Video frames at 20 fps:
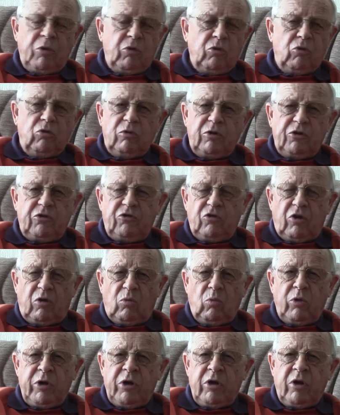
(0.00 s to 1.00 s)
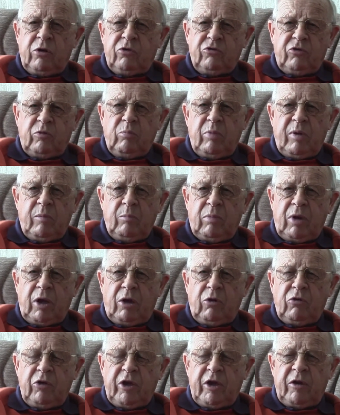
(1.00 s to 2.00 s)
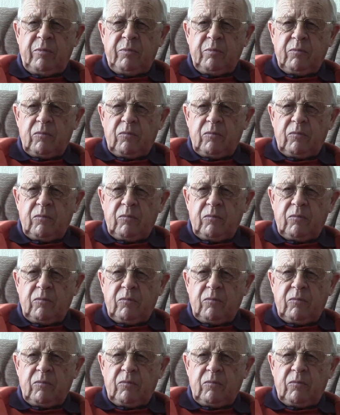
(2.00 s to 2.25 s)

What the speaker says: and all the shop windows had been blown in.